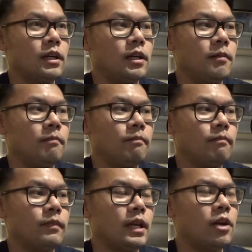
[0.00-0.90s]

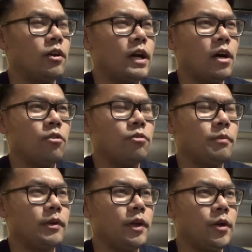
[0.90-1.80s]
I don't know how
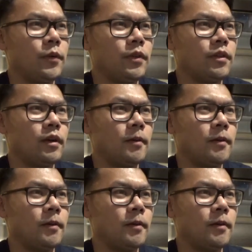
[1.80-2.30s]
familiar with